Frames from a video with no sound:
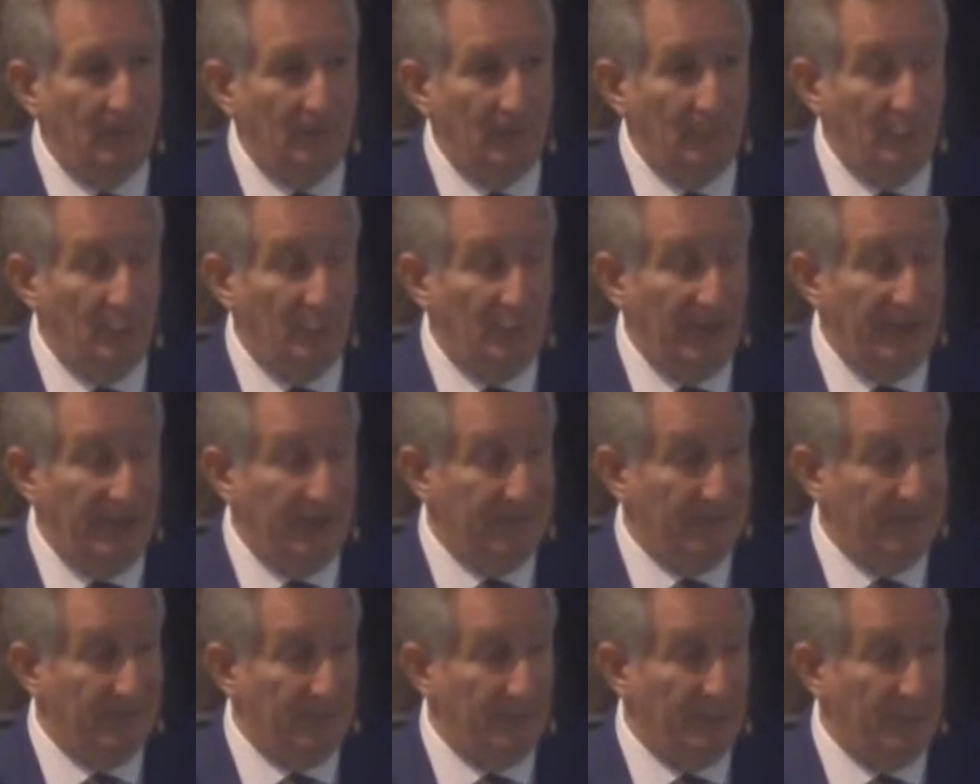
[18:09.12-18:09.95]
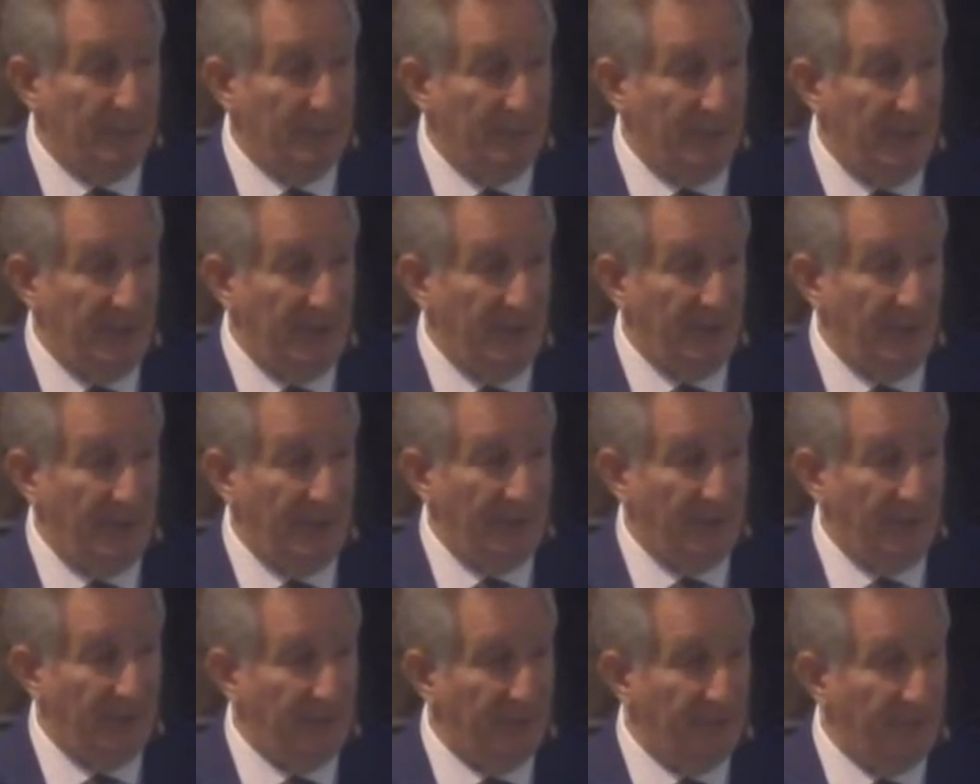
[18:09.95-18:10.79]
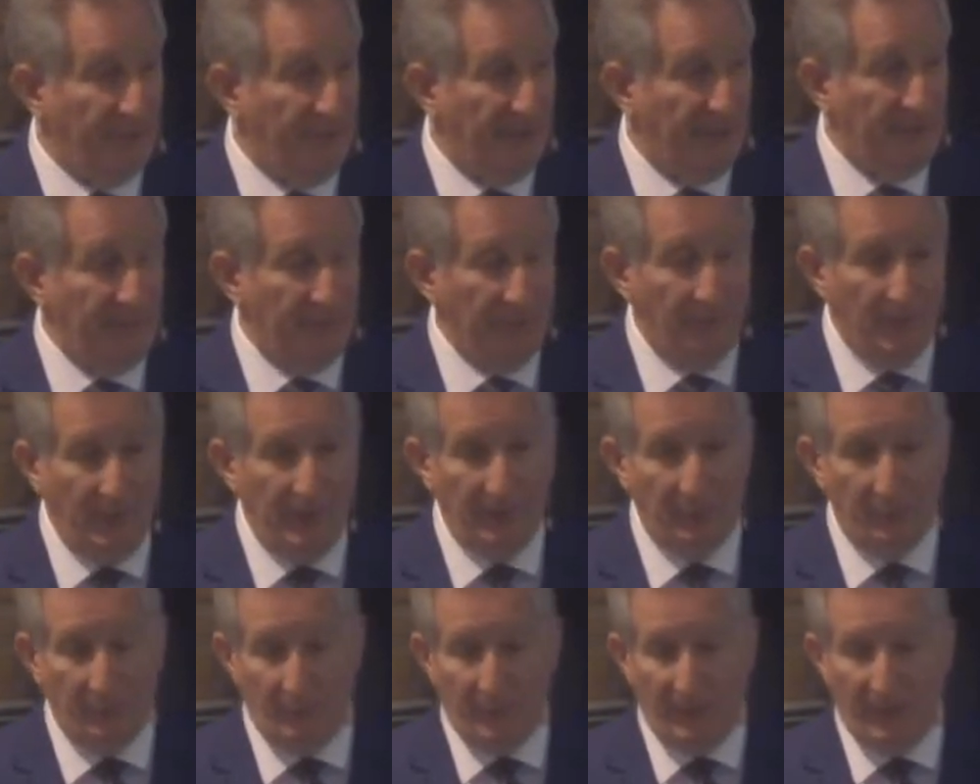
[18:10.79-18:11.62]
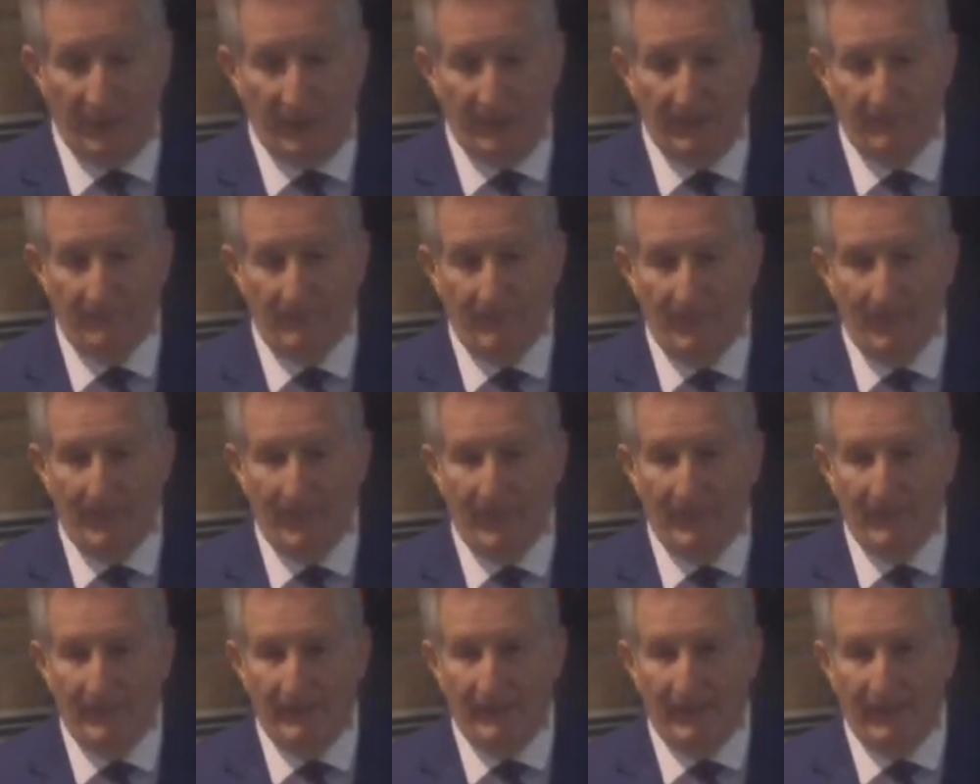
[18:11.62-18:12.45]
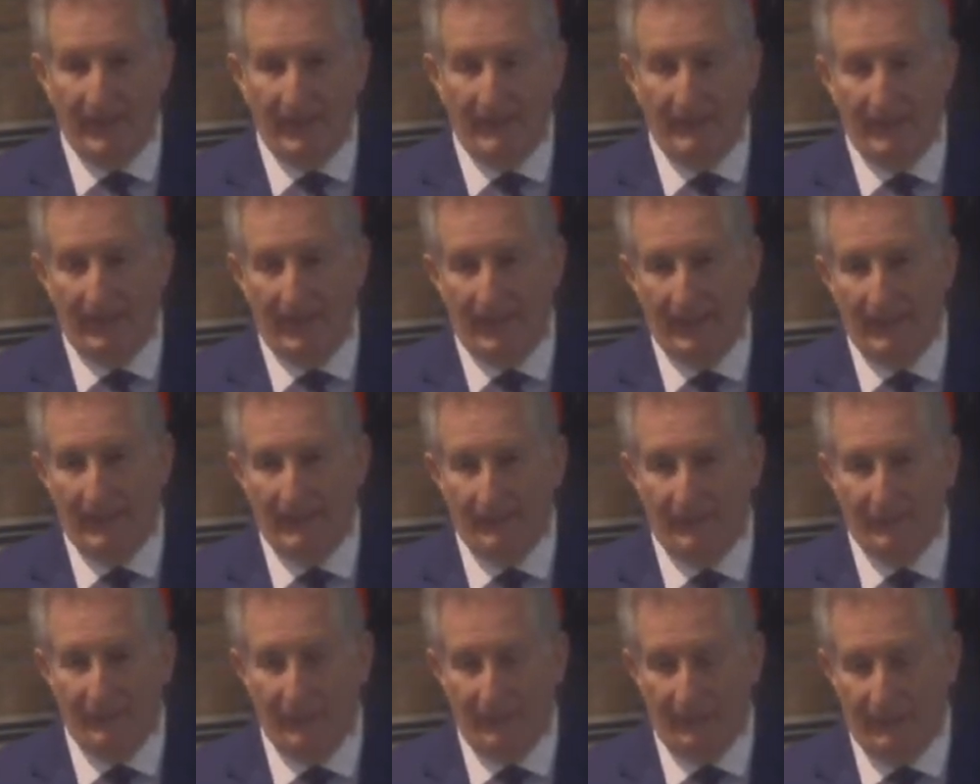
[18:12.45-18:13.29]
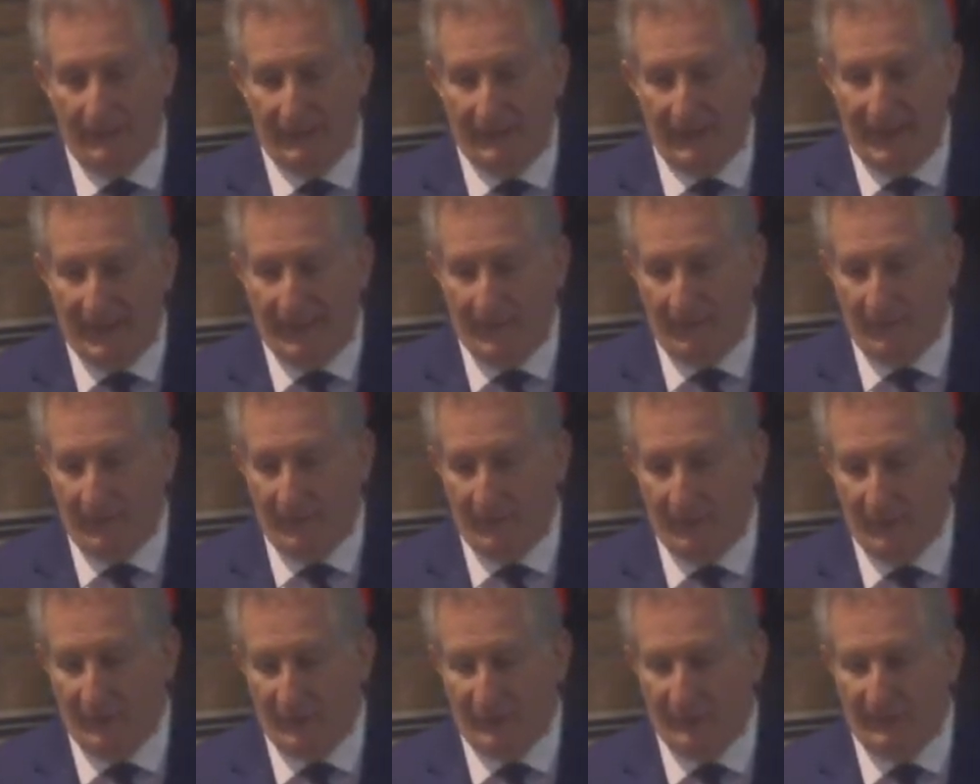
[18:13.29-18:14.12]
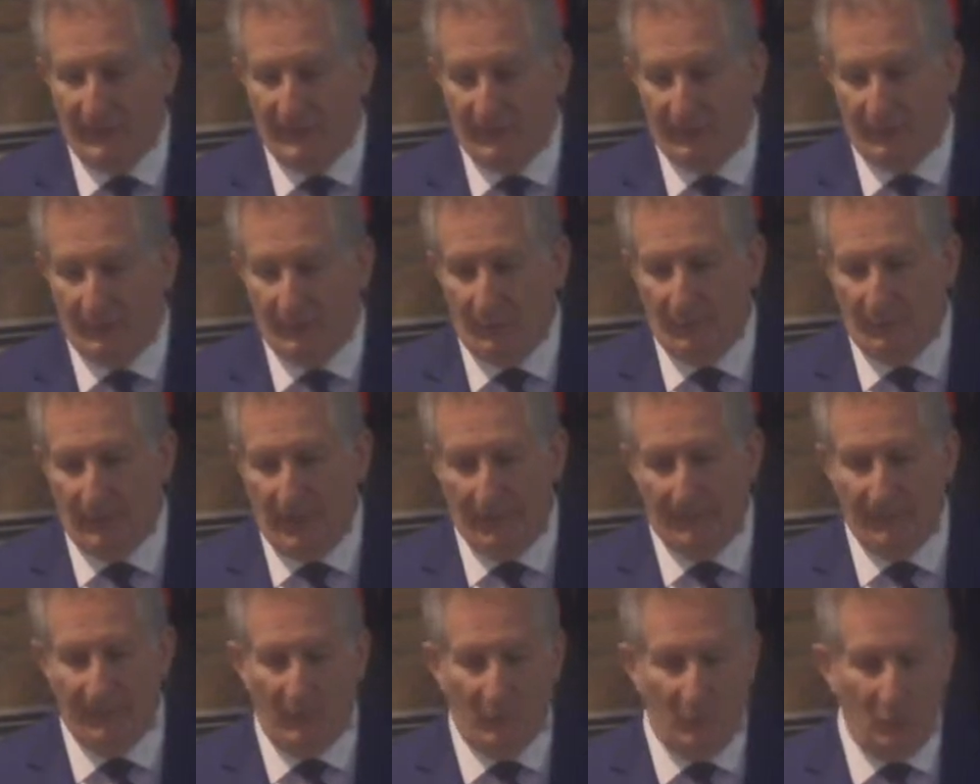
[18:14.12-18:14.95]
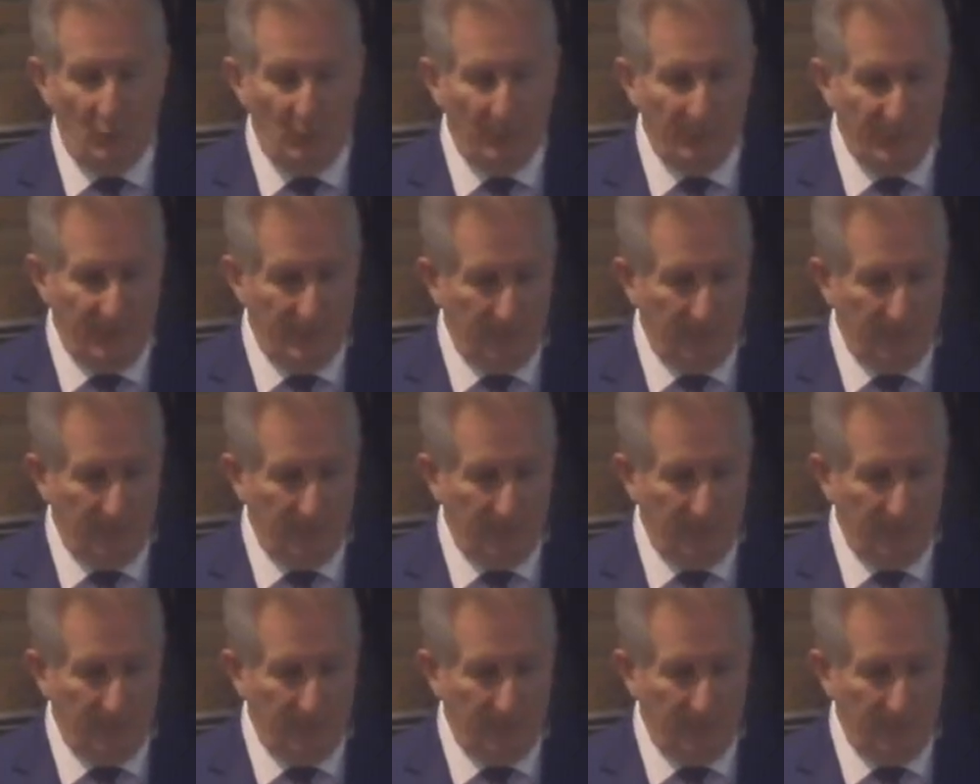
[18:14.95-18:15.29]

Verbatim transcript: routine surgery that we thought was anyway routine. I, I, the day of her dismissal, I went home